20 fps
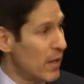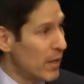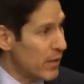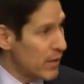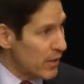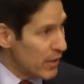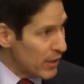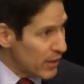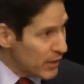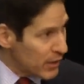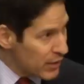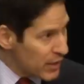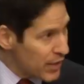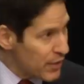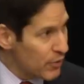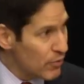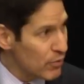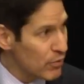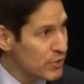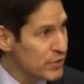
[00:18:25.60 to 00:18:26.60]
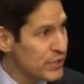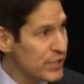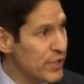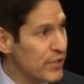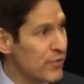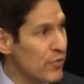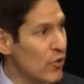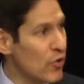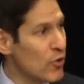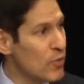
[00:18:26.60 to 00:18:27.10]
the clinical
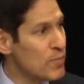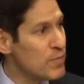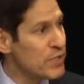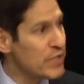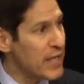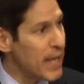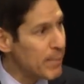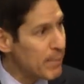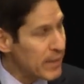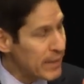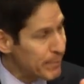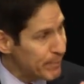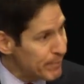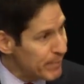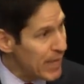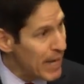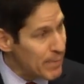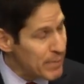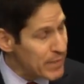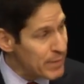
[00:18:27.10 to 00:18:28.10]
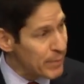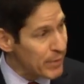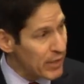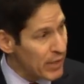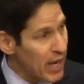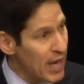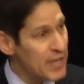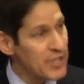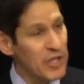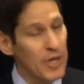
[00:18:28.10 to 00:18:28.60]
syndromes, the epi
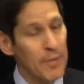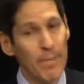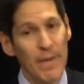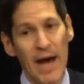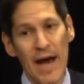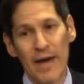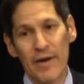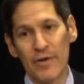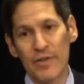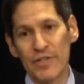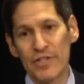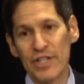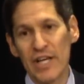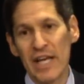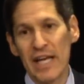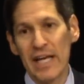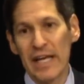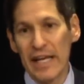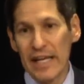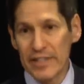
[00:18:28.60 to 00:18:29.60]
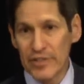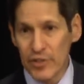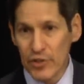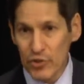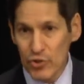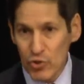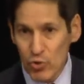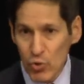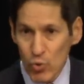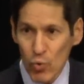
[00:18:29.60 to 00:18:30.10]
epidemiologic patterns. It's a
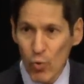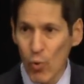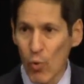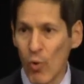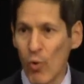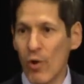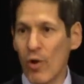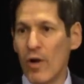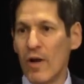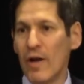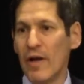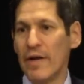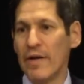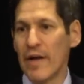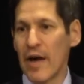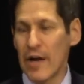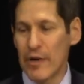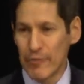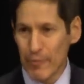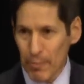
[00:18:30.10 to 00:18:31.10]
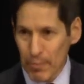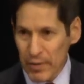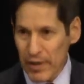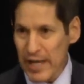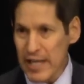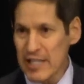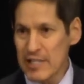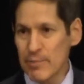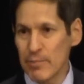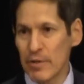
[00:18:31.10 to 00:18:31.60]
tool, not a
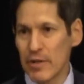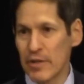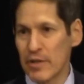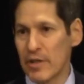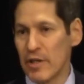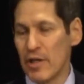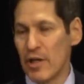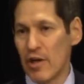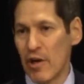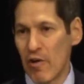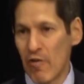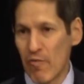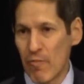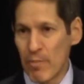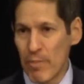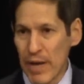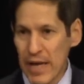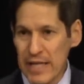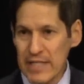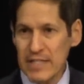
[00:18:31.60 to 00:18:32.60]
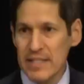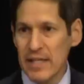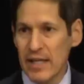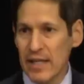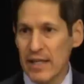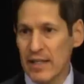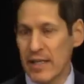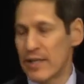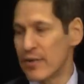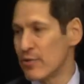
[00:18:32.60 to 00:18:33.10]
replacement of
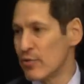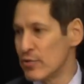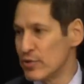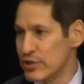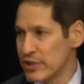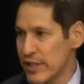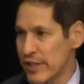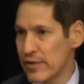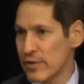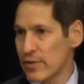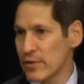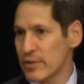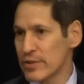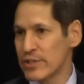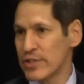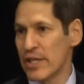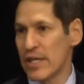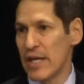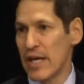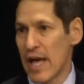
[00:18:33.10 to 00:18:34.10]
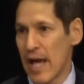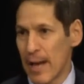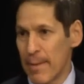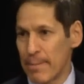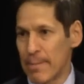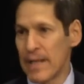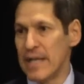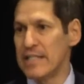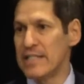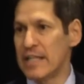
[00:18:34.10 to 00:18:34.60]
basic clinical skills and
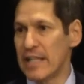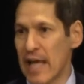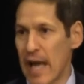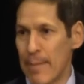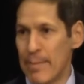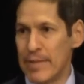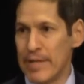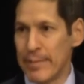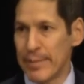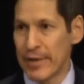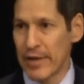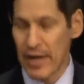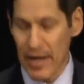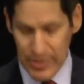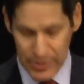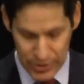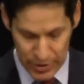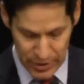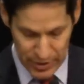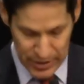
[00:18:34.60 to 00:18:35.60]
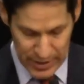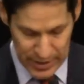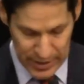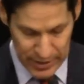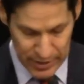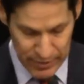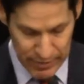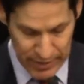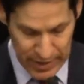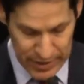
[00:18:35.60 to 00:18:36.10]
basic epidemiologic
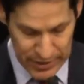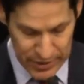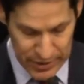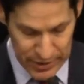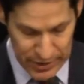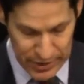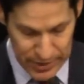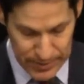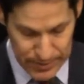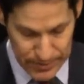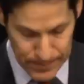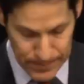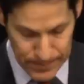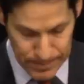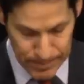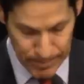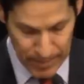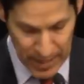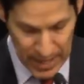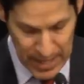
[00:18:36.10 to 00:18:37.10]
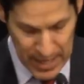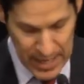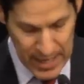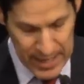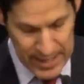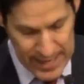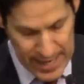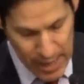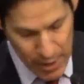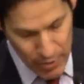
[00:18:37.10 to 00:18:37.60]
interventions.
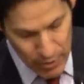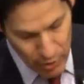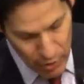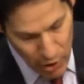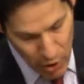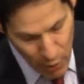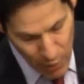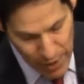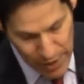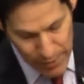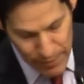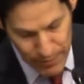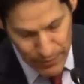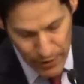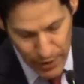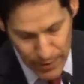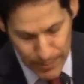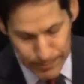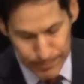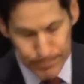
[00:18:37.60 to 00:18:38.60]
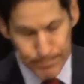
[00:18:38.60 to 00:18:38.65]
Now, going from